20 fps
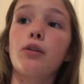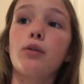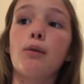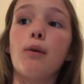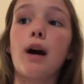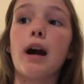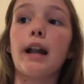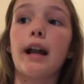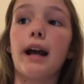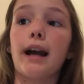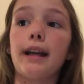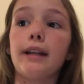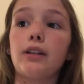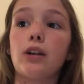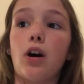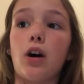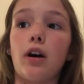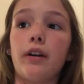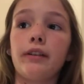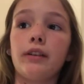what I
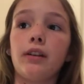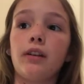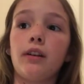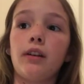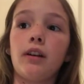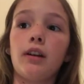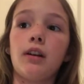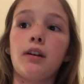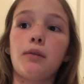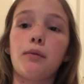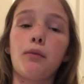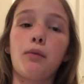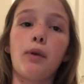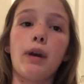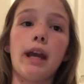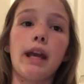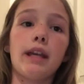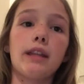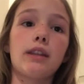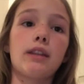got
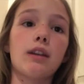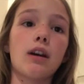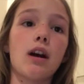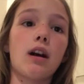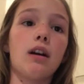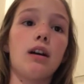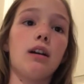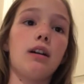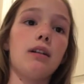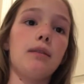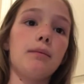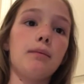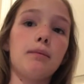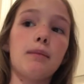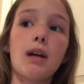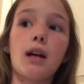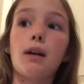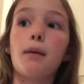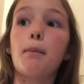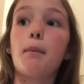with
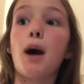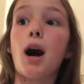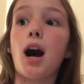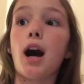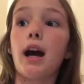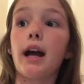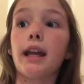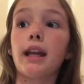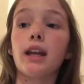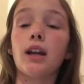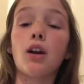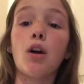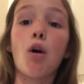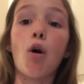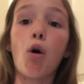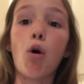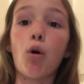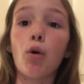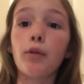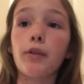my
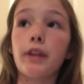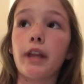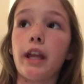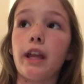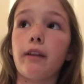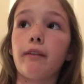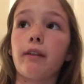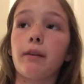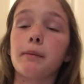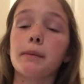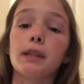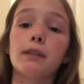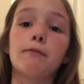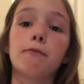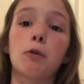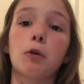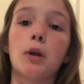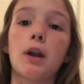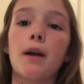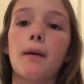whole thing from
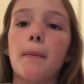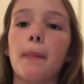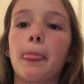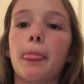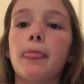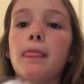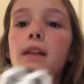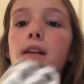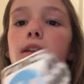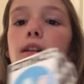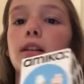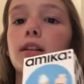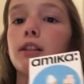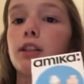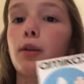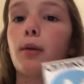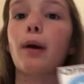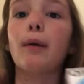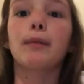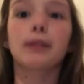Sephora.
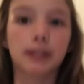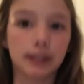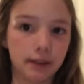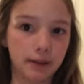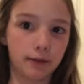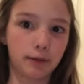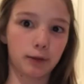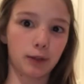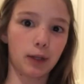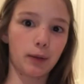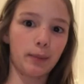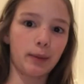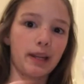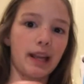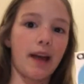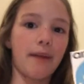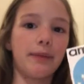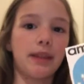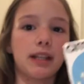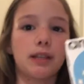So I went to Sephora, but
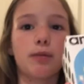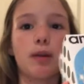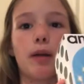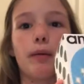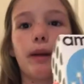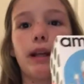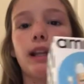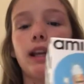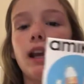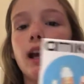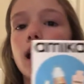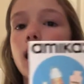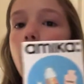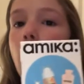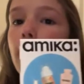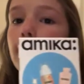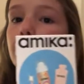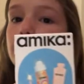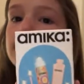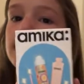yeah, that's where I went.
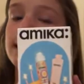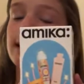I got this